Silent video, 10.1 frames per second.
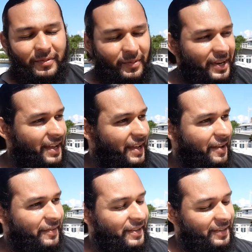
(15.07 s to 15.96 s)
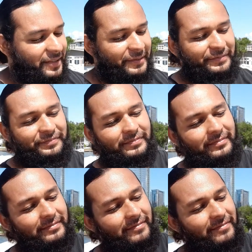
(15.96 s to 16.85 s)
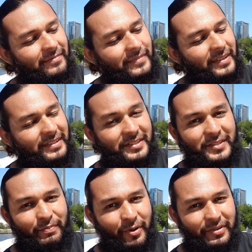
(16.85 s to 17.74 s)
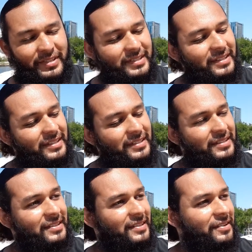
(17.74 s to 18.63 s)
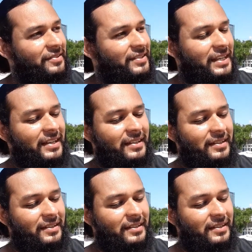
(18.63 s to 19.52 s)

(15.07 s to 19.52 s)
What I have here, just purchased this the other day.